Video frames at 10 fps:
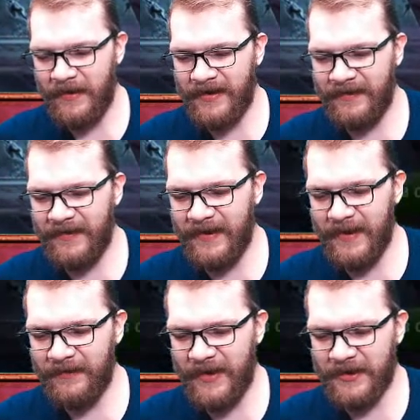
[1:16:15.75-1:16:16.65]
and then
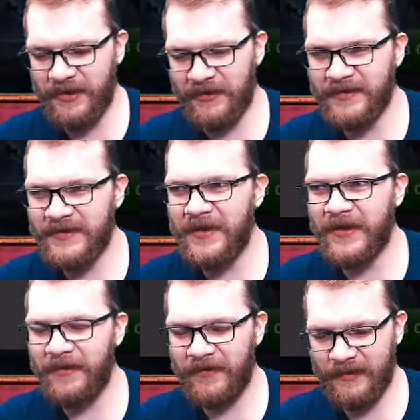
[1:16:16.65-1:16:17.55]
I would actually consider
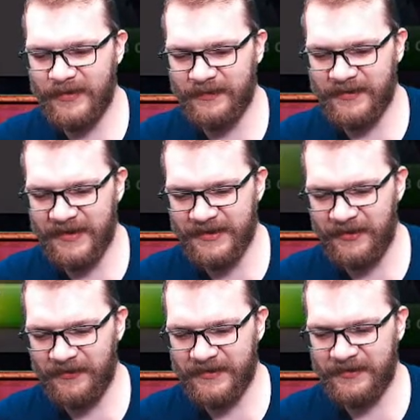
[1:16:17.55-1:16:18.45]
giving him some six
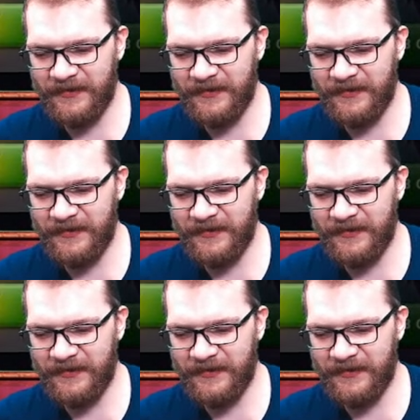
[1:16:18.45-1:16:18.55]
stones